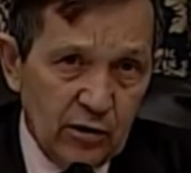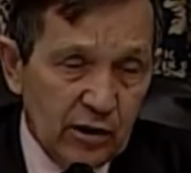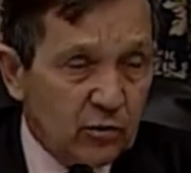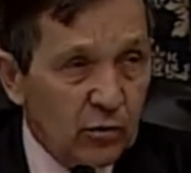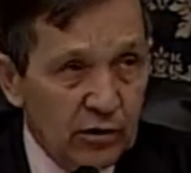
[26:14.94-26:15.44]

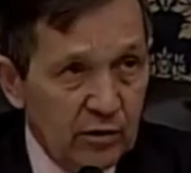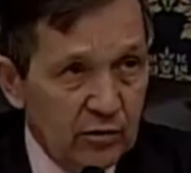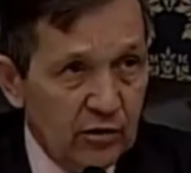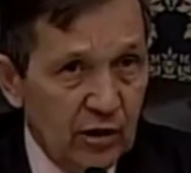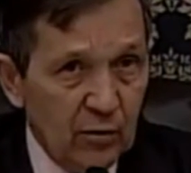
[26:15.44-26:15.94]
next
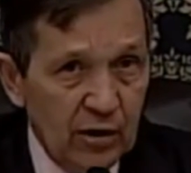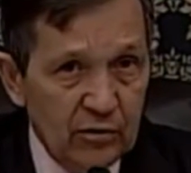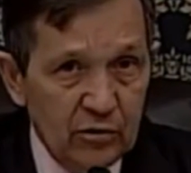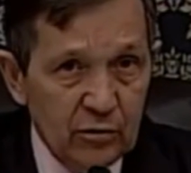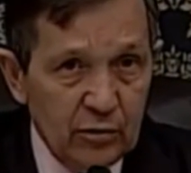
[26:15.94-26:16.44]
witness, I want
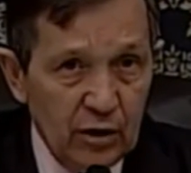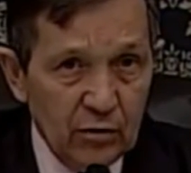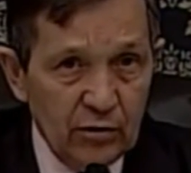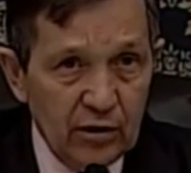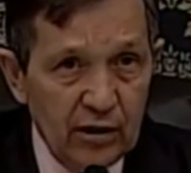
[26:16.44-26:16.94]
to
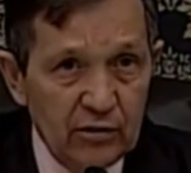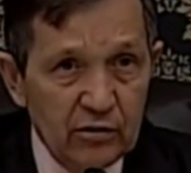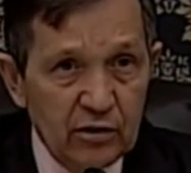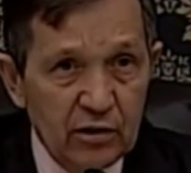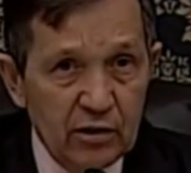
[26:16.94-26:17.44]
note that
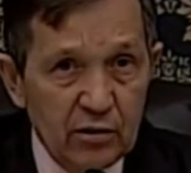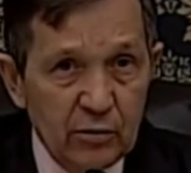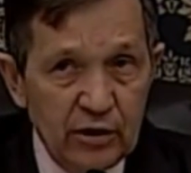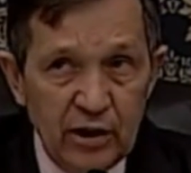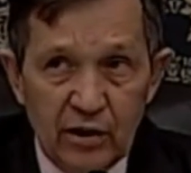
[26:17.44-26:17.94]
uh,
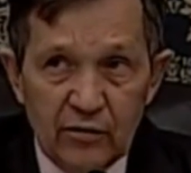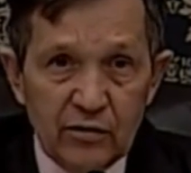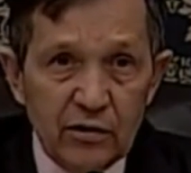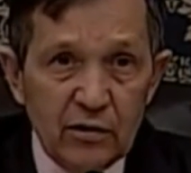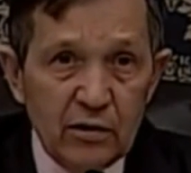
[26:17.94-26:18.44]
we have
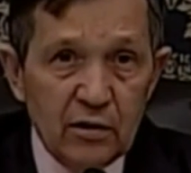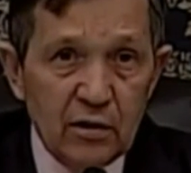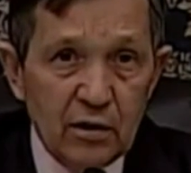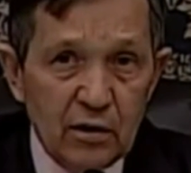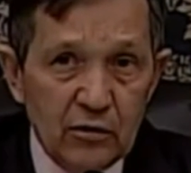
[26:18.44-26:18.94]

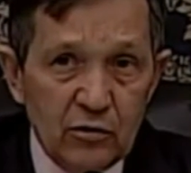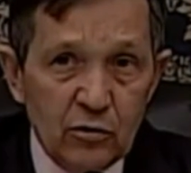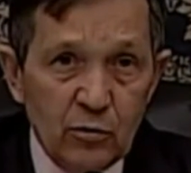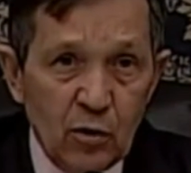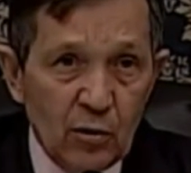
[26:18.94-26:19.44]
uh,
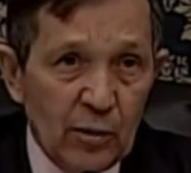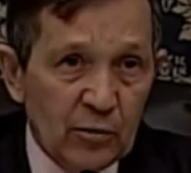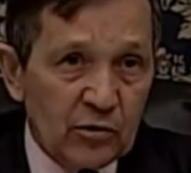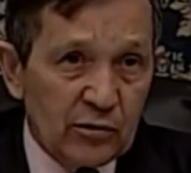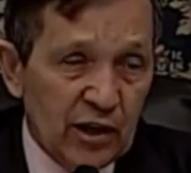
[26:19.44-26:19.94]
two more
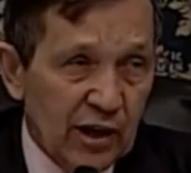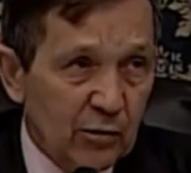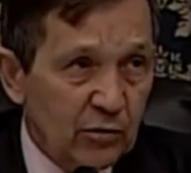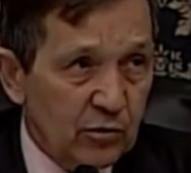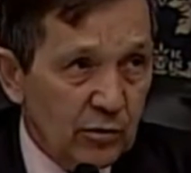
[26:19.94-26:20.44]
members of
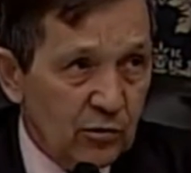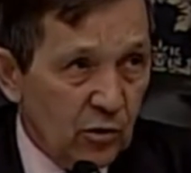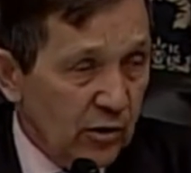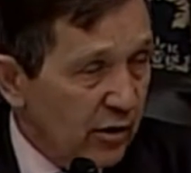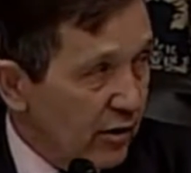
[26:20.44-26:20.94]
Congress who have
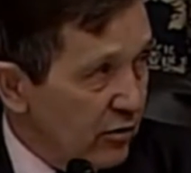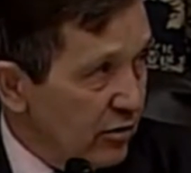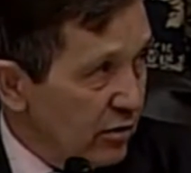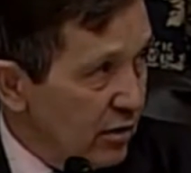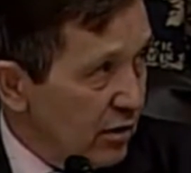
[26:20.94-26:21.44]
joined us,
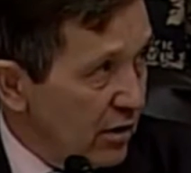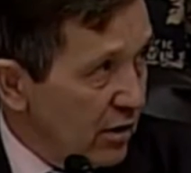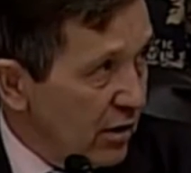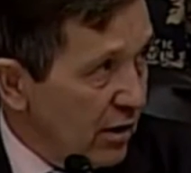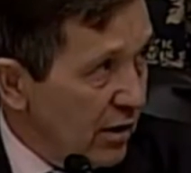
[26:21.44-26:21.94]

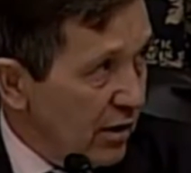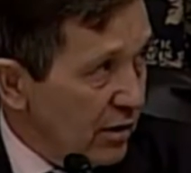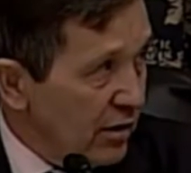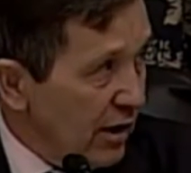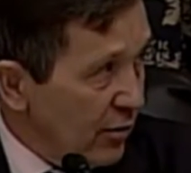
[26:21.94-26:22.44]
uh,
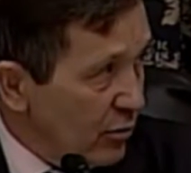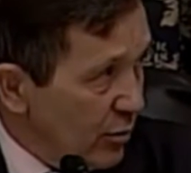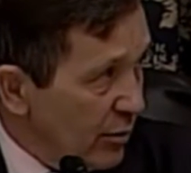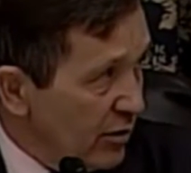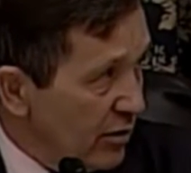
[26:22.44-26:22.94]

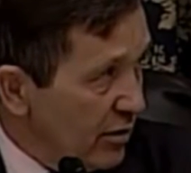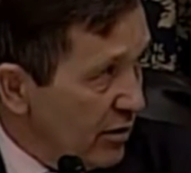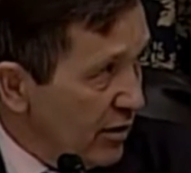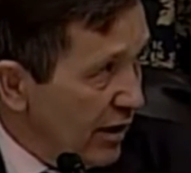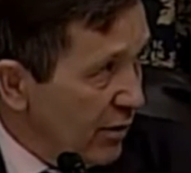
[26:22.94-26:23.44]
Congresswoman
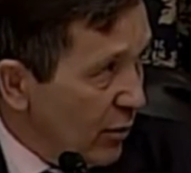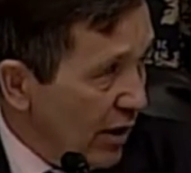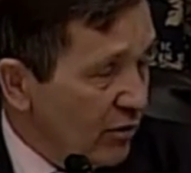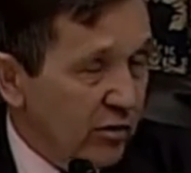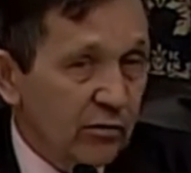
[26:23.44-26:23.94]
Diane
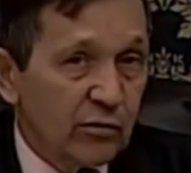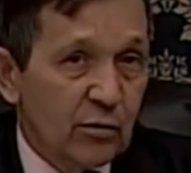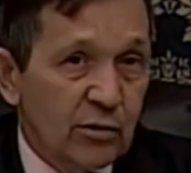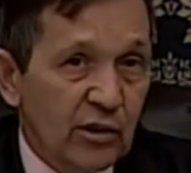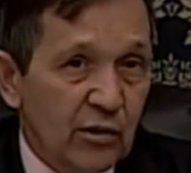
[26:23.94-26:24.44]
Watson
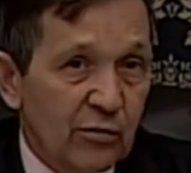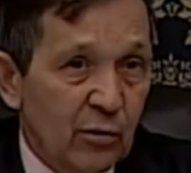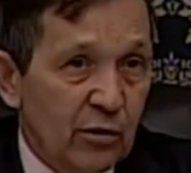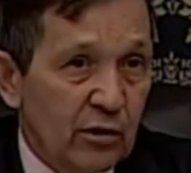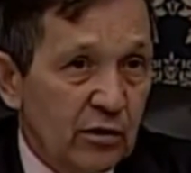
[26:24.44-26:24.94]
from
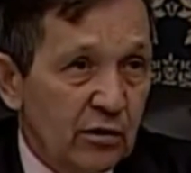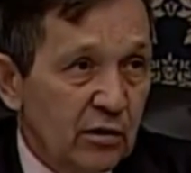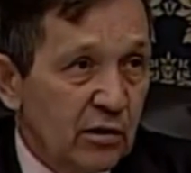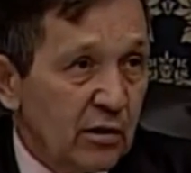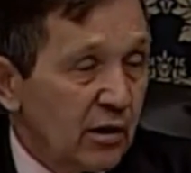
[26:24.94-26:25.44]
California
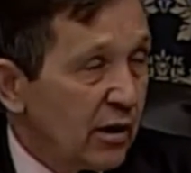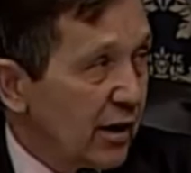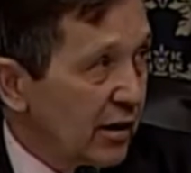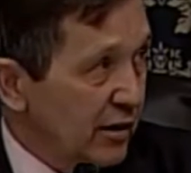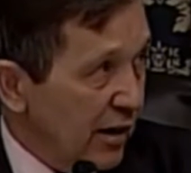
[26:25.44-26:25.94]

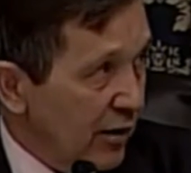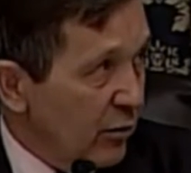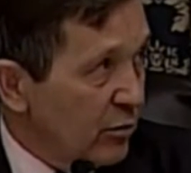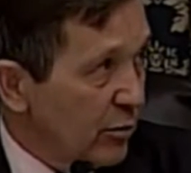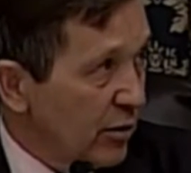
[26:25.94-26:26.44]
and
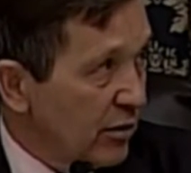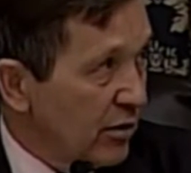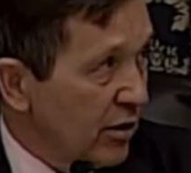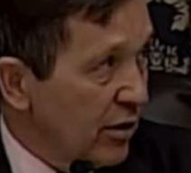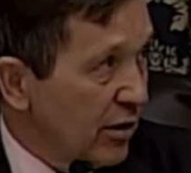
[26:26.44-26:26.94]

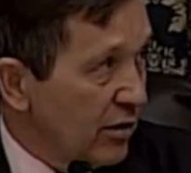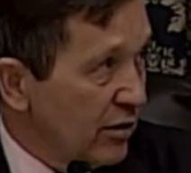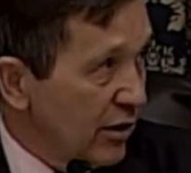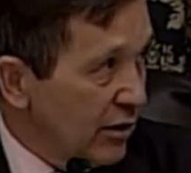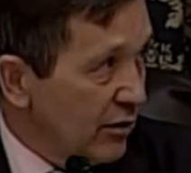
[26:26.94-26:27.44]
Congressman uh,
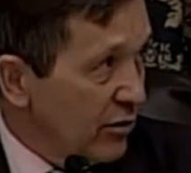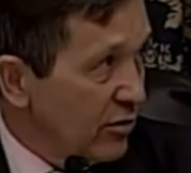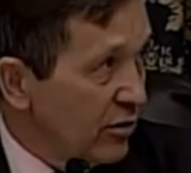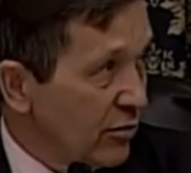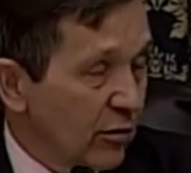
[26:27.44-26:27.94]

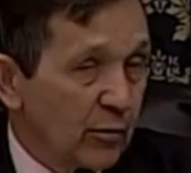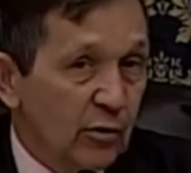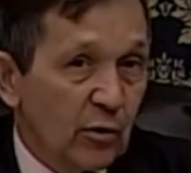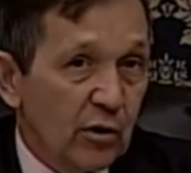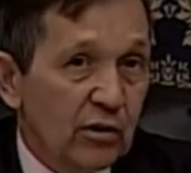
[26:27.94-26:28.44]
Higgins from New
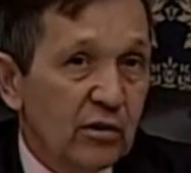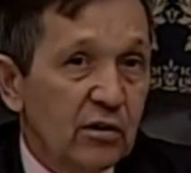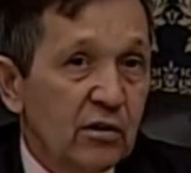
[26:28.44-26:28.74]
York.